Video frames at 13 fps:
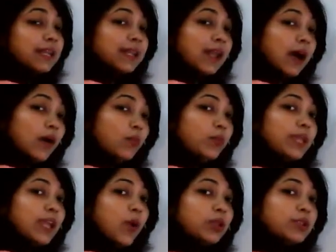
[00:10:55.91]
now
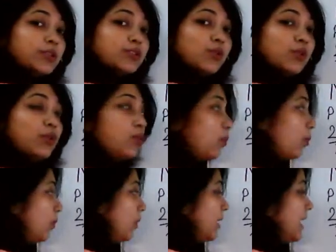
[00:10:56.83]
we also
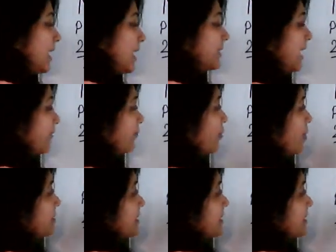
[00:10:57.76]
know that from